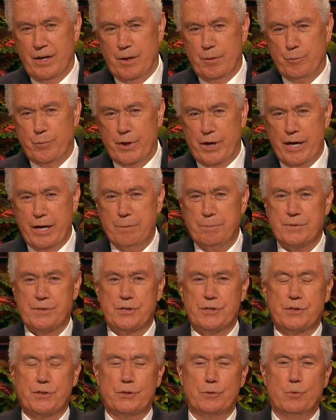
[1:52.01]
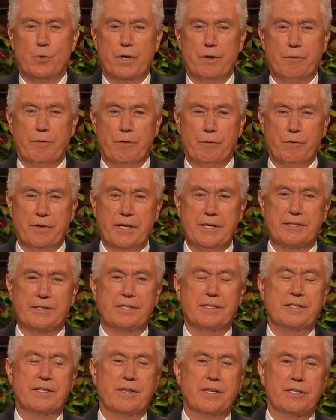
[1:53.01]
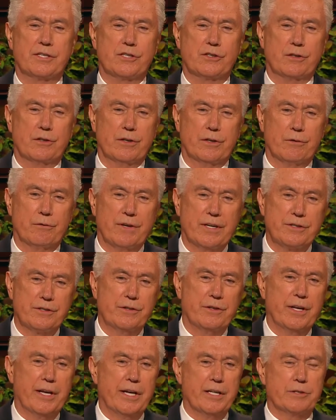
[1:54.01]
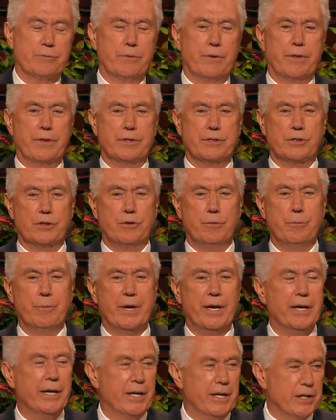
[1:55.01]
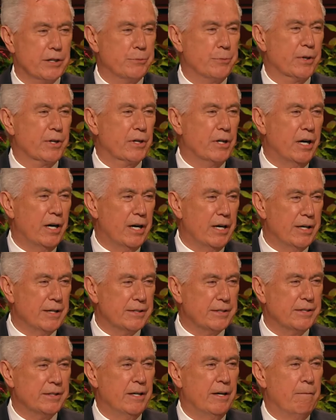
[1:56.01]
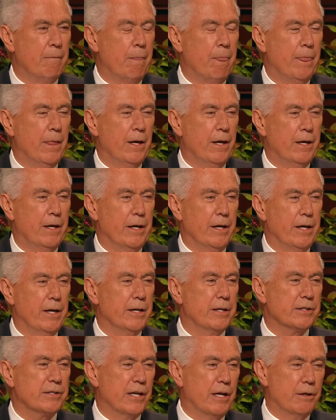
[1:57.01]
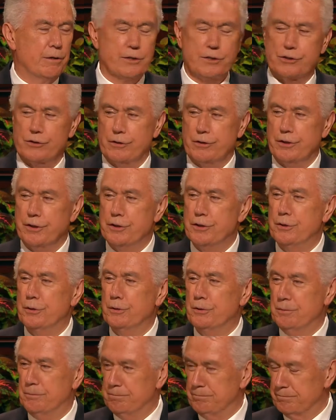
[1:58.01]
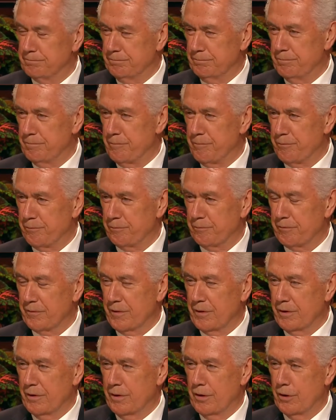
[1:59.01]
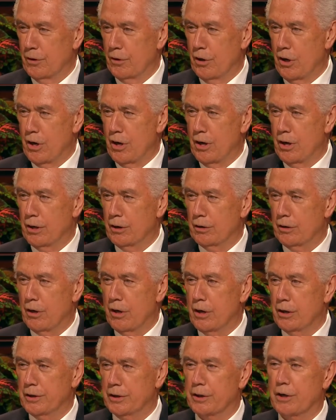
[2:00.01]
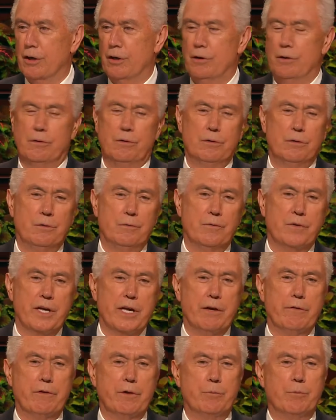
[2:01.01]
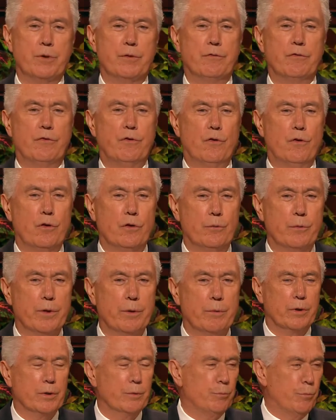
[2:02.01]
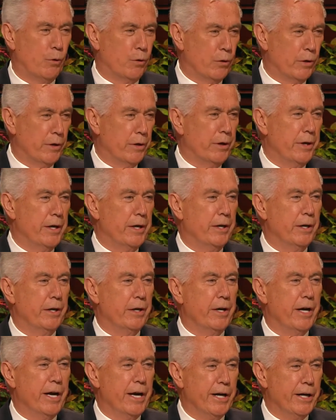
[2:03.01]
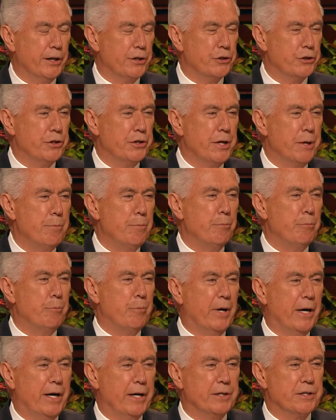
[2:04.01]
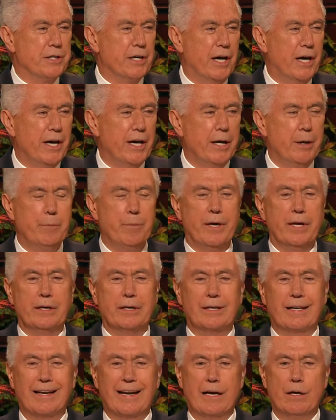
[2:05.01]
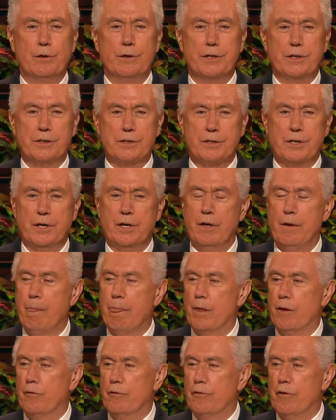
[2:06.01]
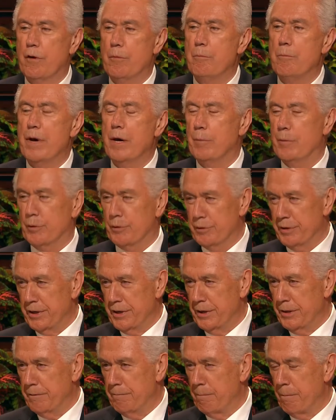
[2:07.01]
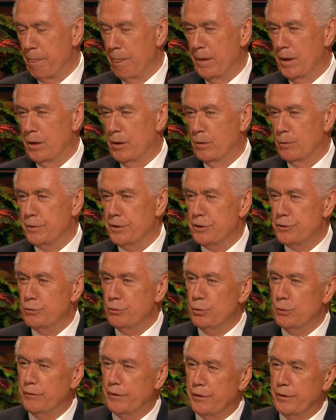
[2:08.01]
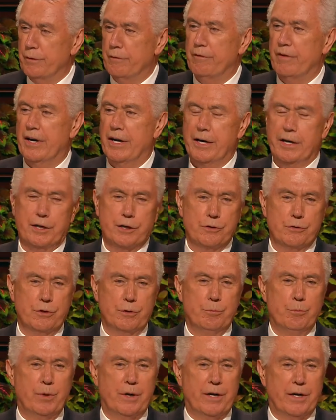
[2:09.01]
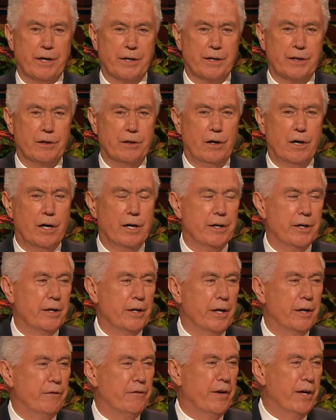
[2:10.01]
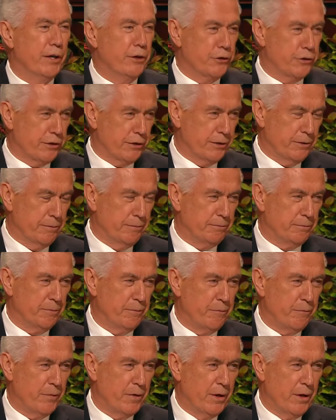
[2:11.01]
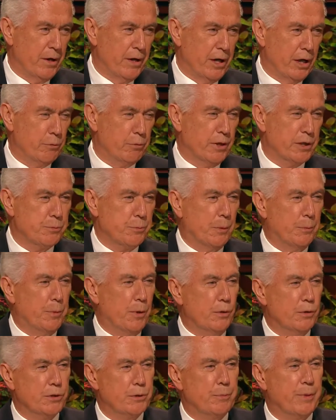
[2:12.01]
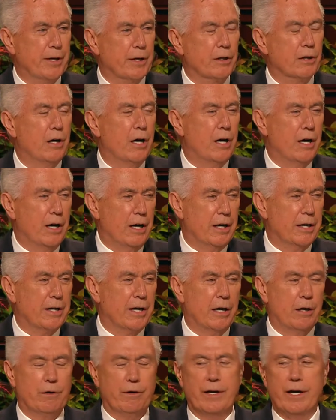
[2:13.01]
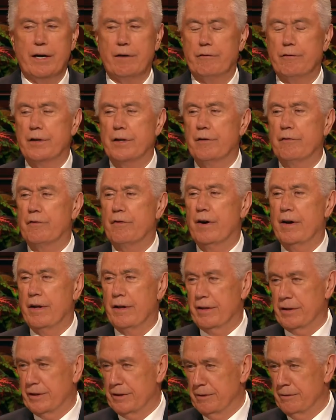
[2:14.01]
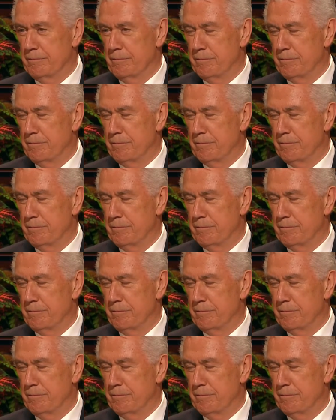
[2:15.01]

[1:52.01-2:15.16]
Perhaps one of the reasons this story resonates with so many is because it is our story too. Long, long ago, even before we born, in an age dimmed by time and clouded from memory, we too were invited to embark on an adventure. It was proposed by God, our Heavenly Father.